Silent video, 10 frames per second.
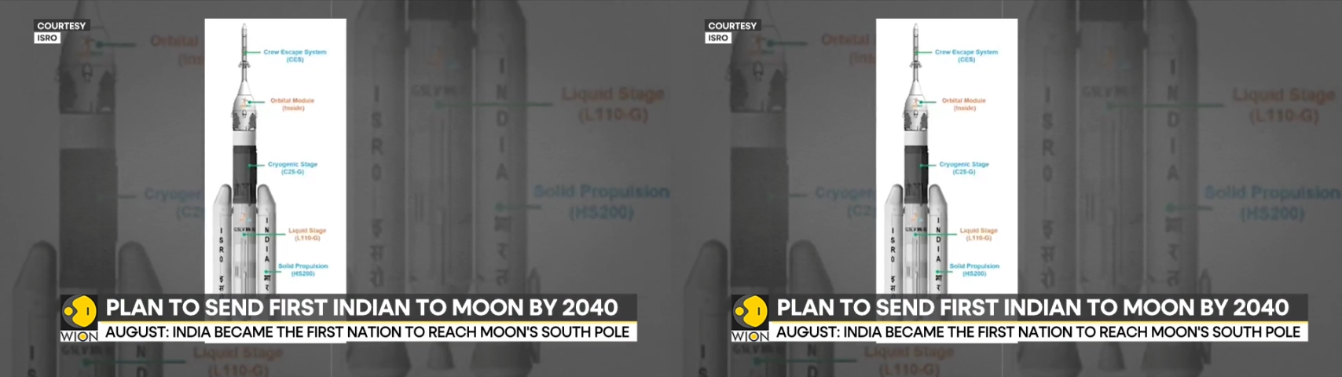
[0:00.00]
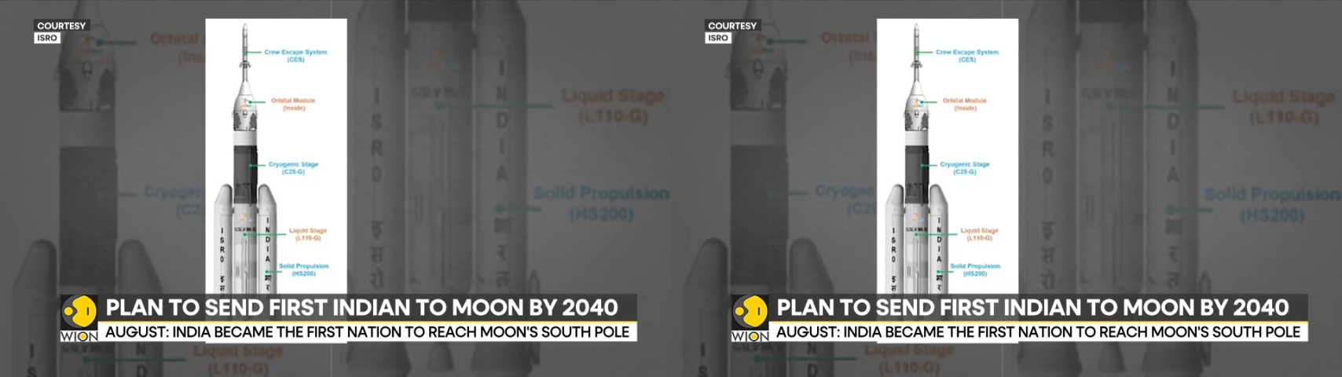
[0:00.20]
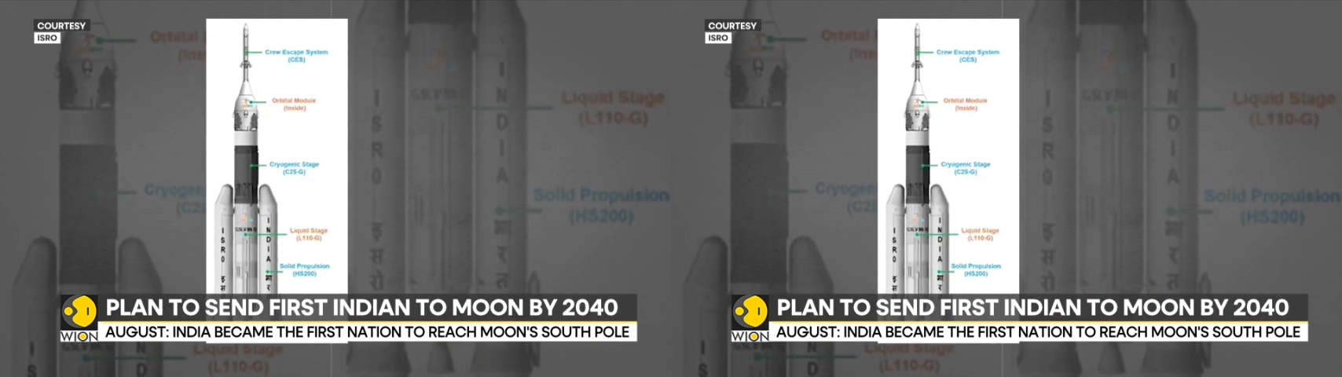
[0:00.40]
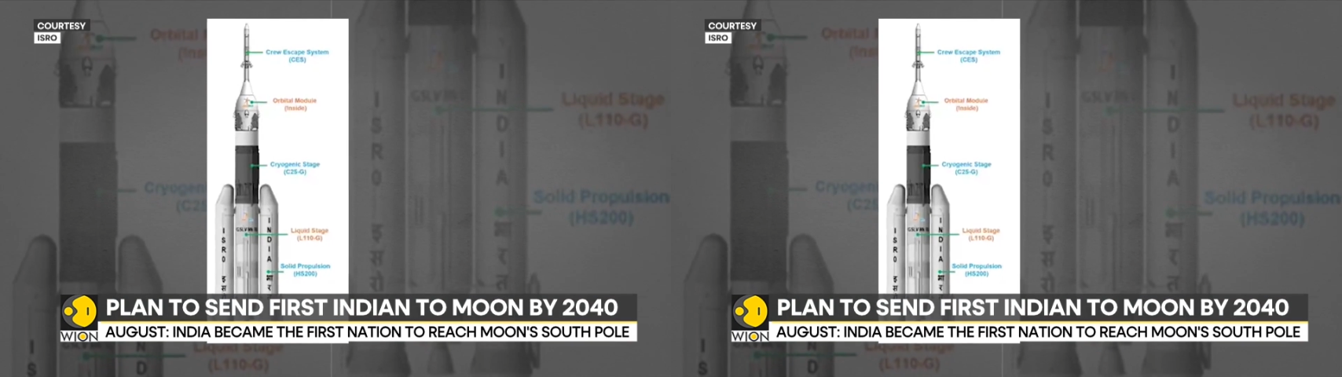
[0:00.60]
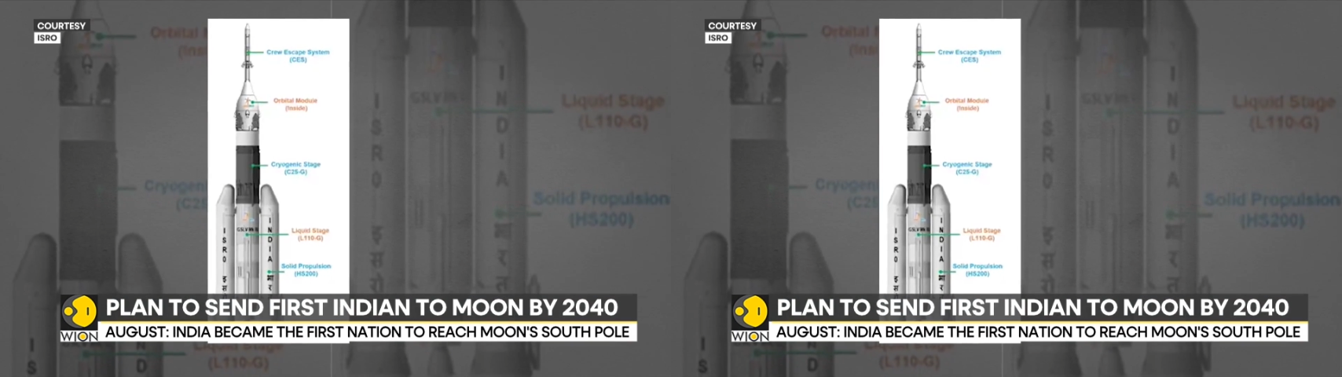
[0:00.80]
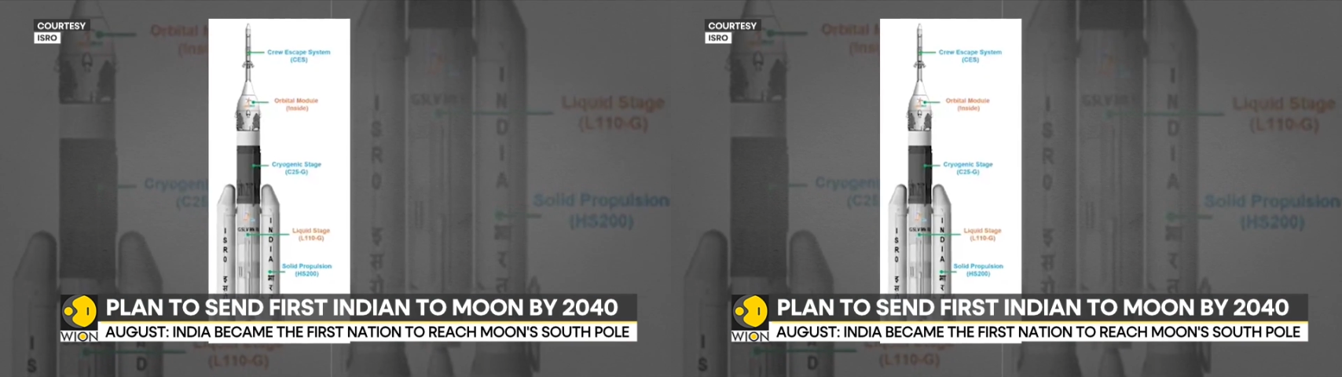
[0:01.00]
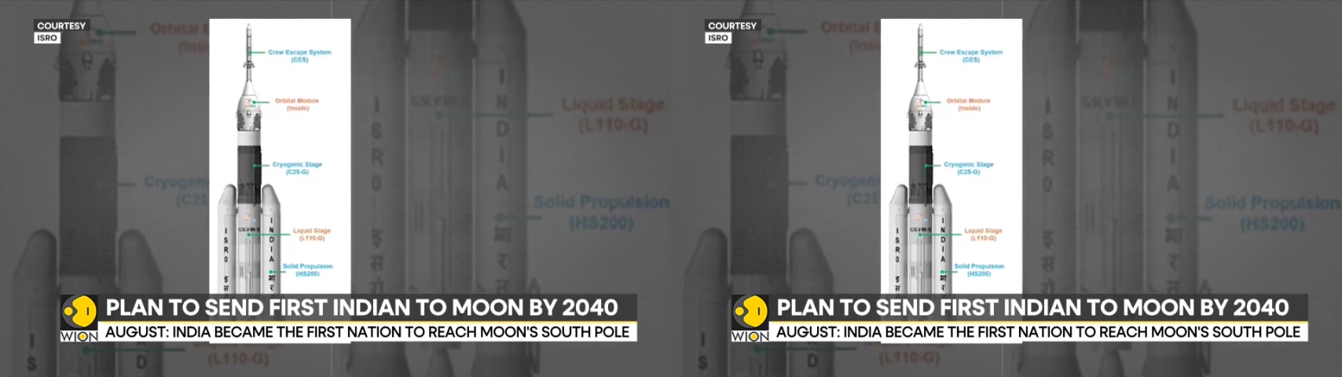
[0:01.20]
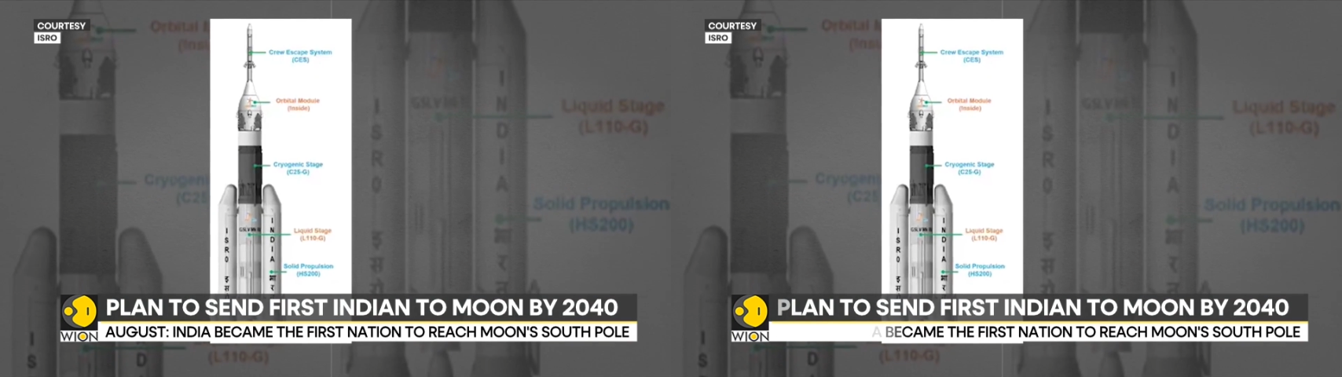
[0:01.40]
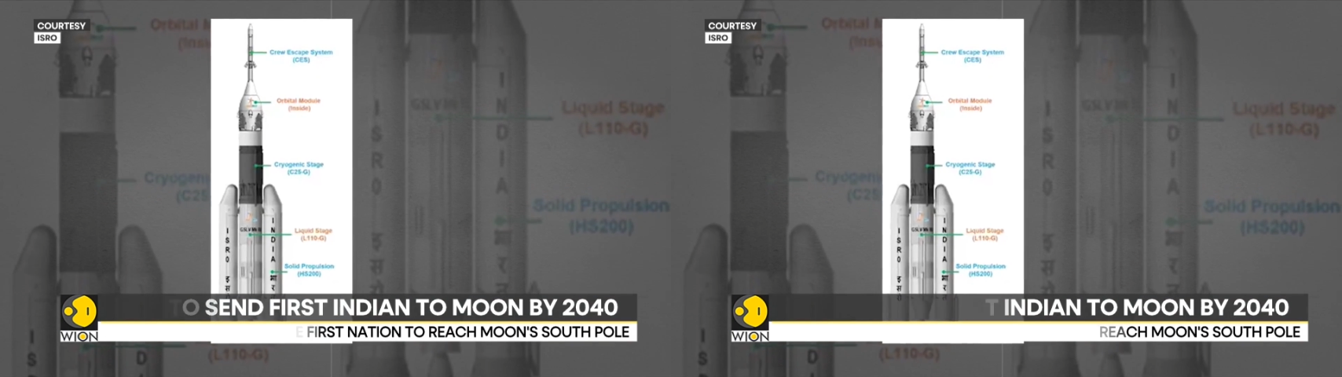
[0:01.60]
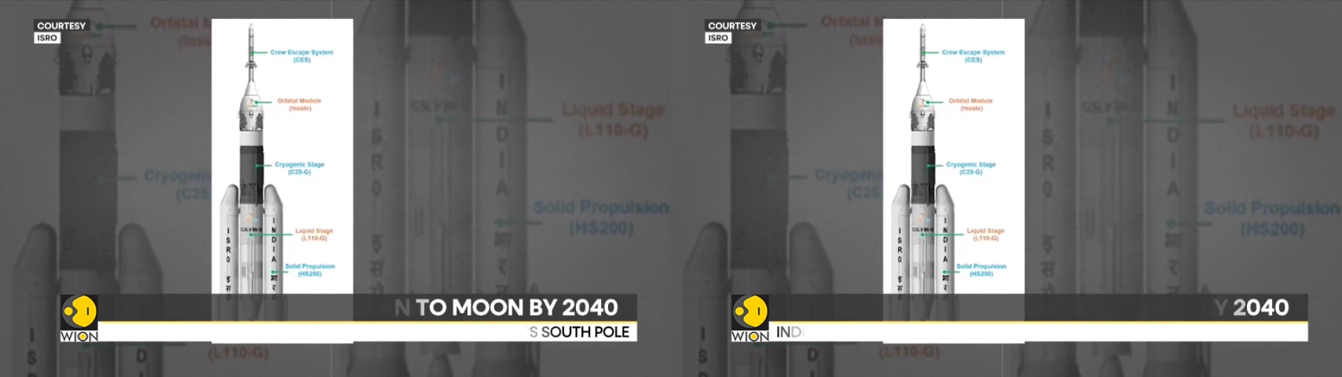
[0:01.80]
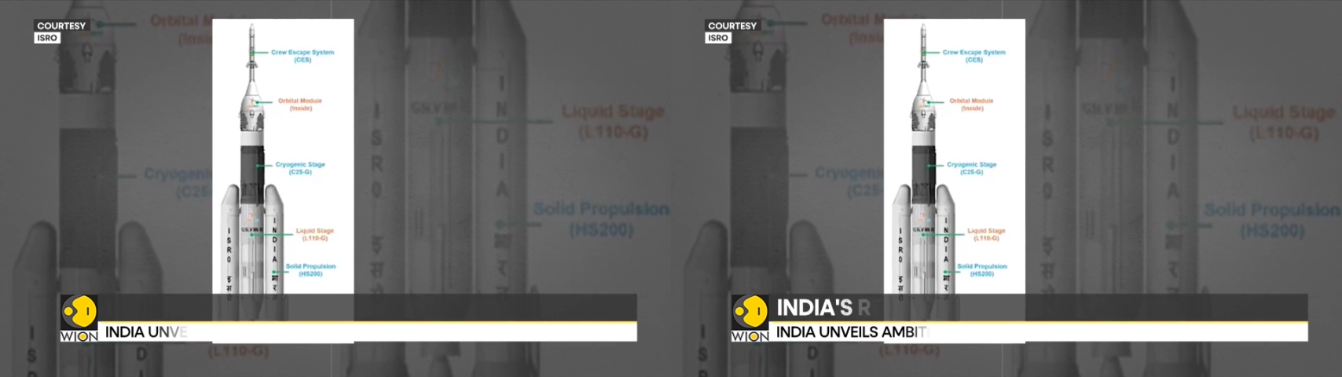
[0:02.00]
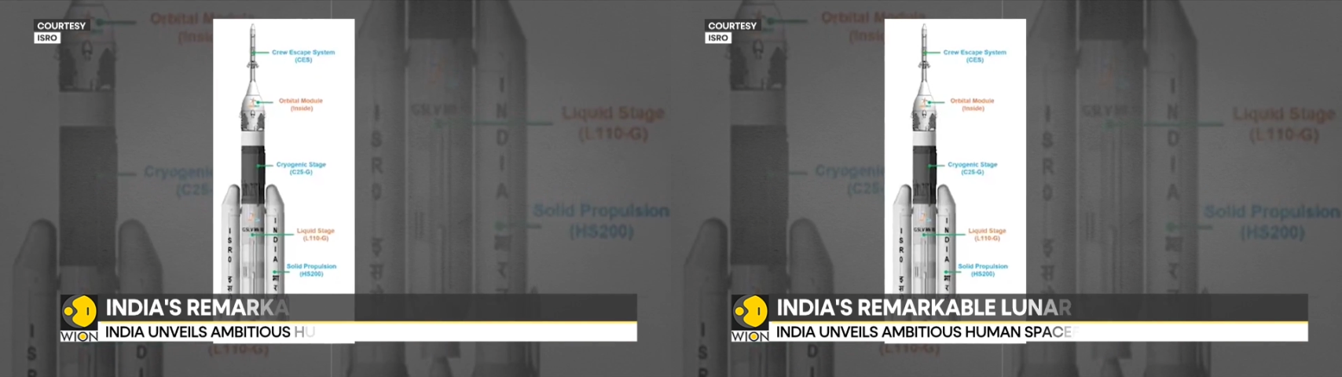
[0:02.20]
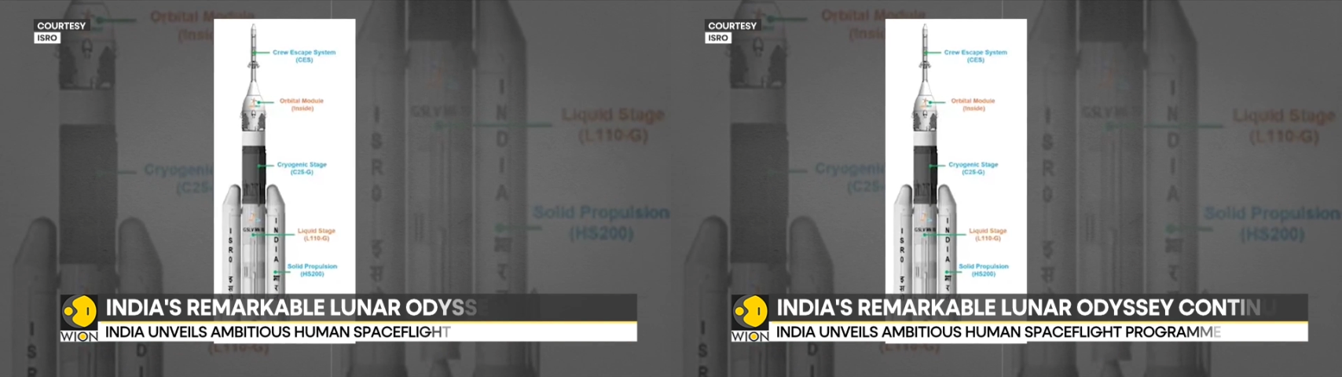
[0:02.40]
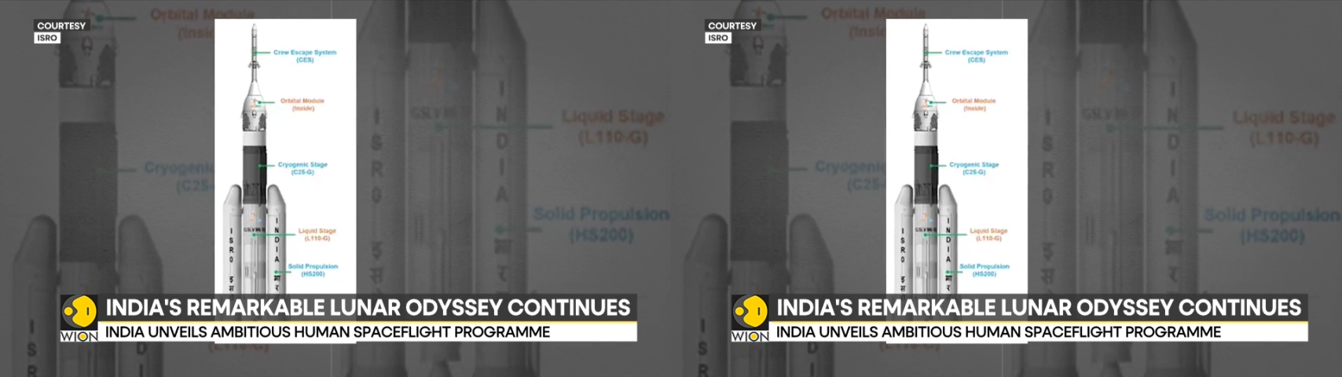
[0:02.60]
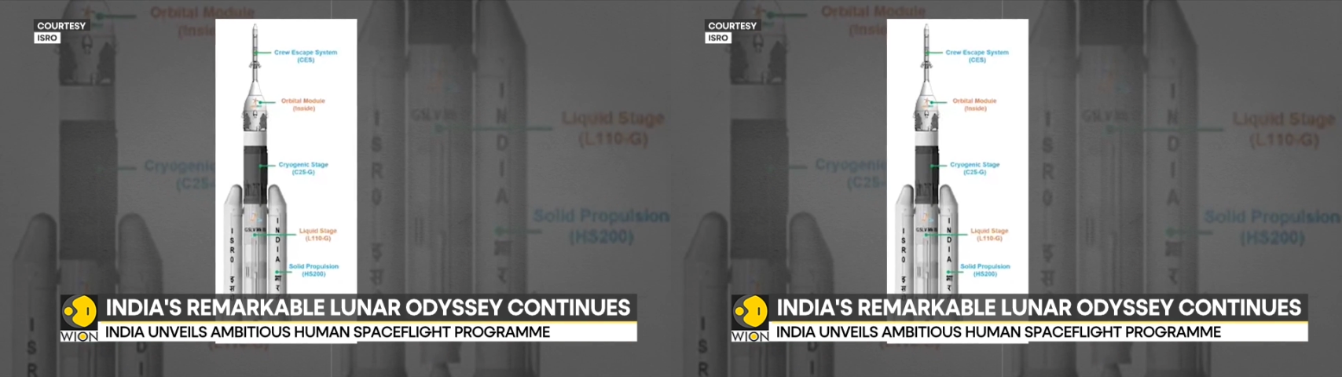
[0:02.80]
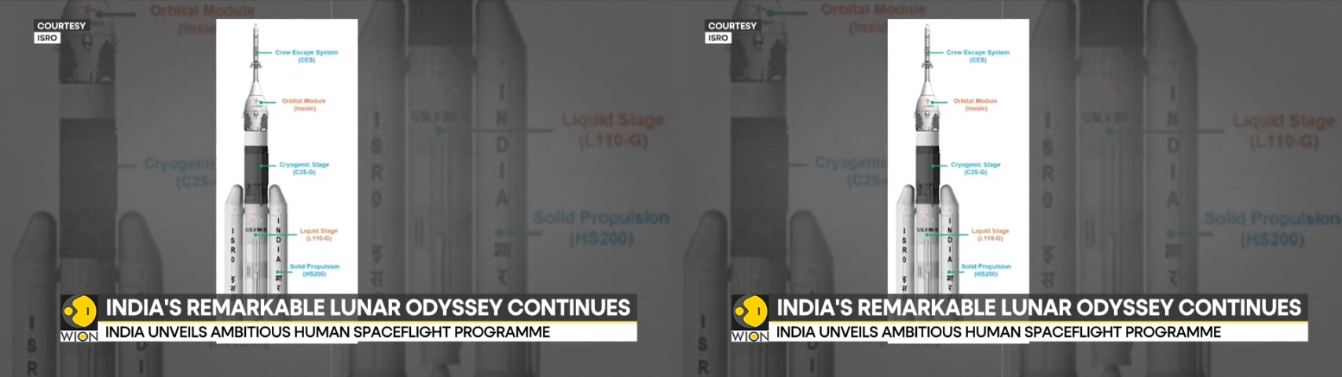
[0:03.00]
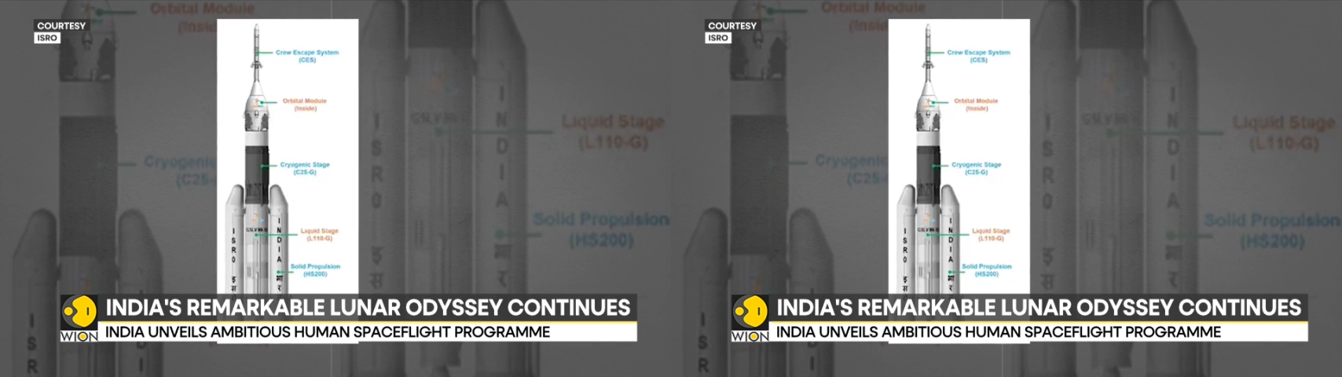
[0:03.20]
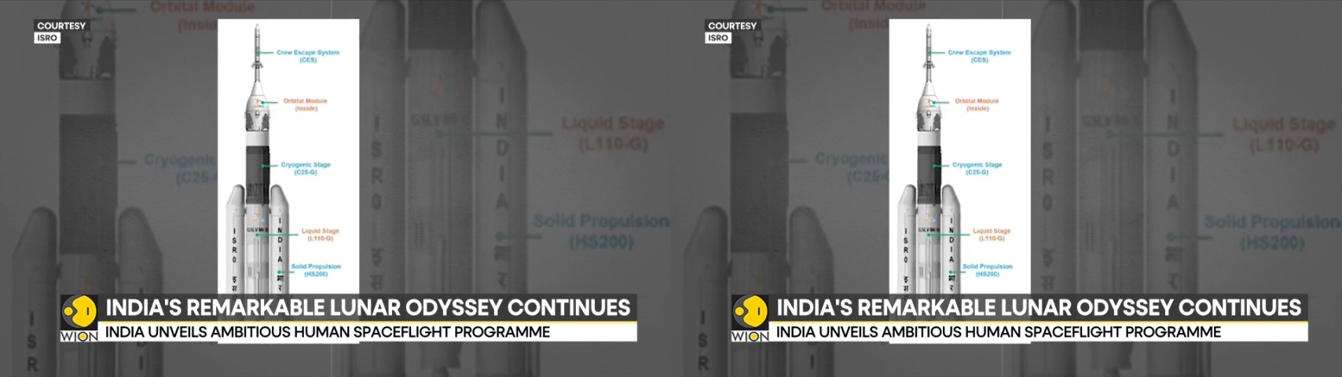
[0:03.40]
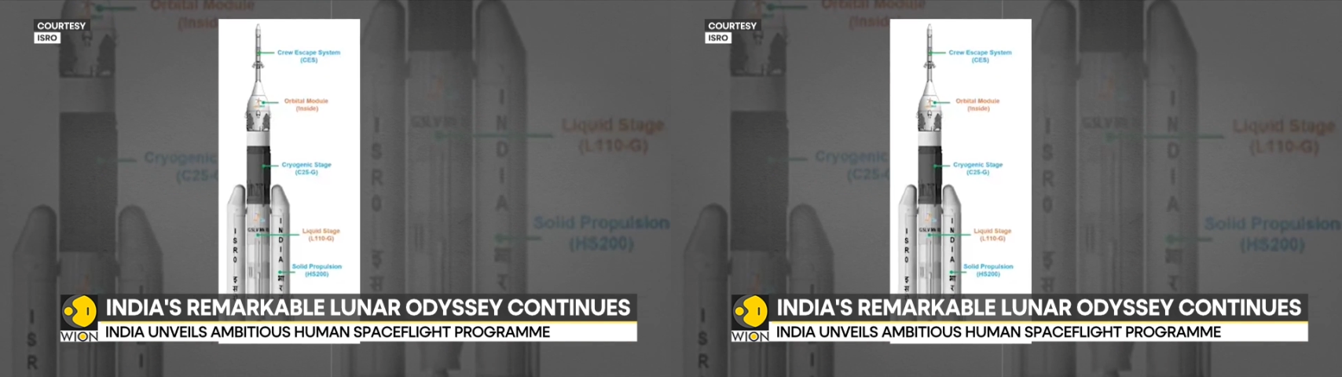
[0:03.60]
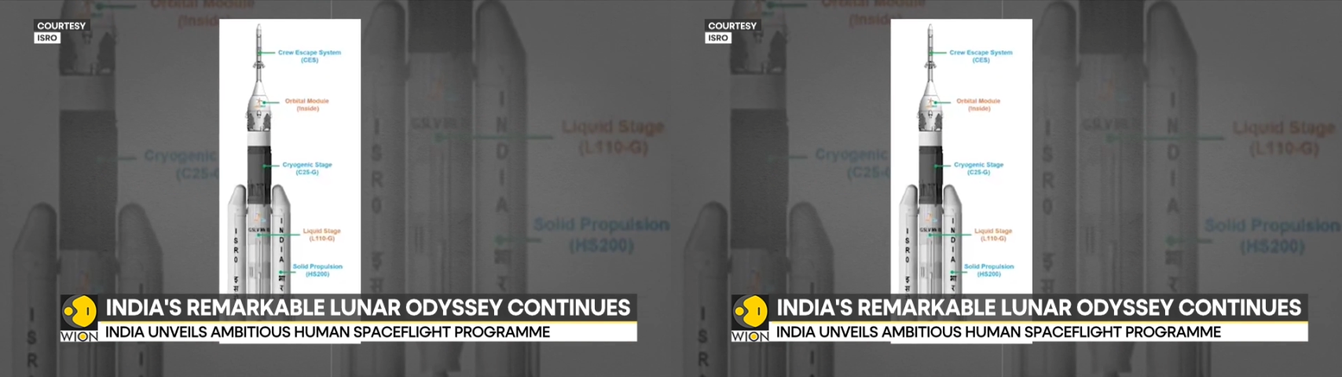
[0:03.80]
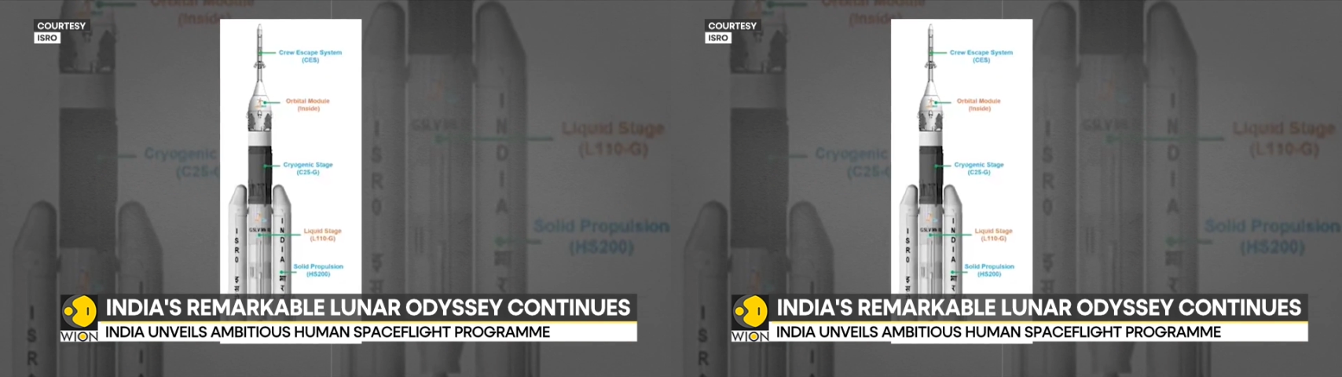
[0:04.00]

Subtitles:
No face is visible, so there are no lips to read.